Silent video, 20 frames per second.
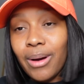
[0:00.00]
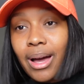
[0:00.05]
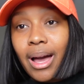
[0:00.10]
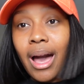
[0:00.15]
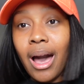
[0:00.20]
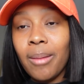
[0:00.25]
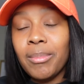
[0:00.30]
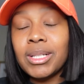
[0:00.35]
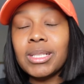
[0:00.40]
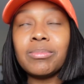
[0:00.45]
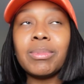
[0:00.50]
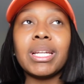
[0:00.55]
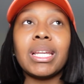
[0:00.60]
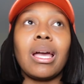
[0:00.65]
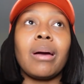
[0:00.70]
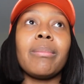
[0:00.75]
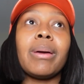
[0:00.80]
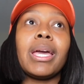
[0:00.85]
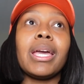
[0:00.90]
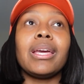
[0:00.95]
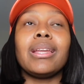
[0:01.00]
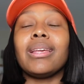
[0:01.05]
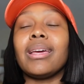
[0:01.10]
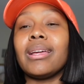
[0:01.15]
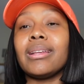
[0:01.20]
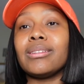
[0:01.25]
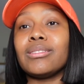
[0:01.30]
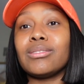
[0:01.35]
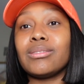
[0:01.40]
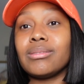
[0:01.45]
how much money I made
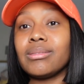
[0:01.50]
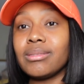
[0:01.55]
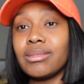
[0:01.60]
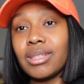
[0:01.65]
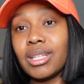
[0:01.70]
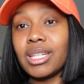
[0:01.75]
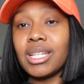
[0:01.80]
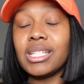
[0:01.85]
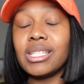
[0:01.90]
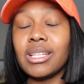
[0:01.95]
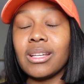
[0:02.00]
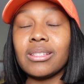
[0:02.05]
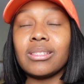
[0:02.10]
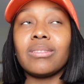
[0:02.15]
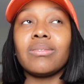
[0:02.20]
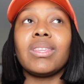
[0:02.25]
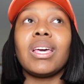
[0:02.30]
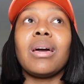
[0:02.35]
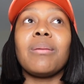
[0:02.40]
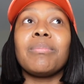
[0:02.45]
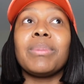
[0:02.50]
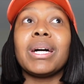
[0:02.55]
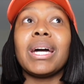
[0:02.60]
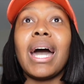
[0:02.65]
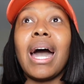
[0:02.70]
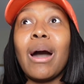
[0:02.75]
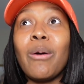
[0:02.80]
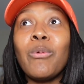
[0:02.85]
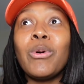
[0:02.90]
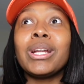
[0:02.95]
and the details of that,
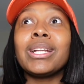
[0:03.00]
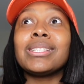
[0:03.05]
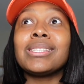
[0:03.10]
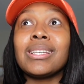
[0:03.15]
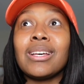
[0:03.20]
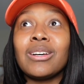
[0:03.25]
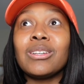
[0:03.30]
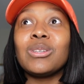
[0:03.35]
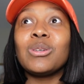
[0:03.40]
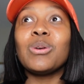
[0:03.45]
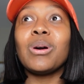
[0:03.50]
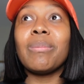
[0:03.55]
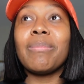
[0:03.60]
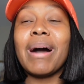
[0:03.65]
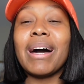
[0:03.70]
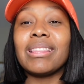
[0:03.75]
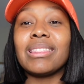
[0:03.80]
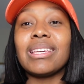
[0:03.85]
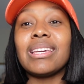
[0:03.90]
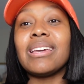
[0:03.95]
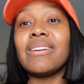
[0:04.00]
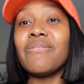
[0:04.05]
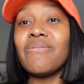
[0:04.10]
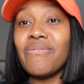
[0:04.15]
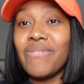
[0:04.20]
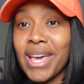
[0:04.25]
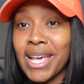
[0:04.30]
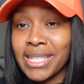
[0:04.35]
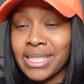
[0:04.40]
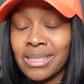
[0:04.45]
but I want to tell you about the
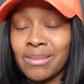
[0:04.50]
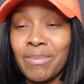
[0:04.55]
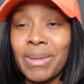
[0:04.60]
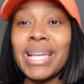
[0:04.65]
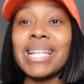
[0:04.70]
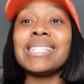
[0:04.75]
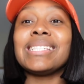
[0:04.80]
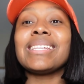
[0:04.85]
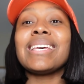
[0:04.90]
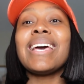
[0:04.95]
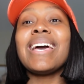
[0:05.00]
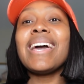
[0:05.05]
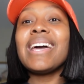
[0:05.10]
investment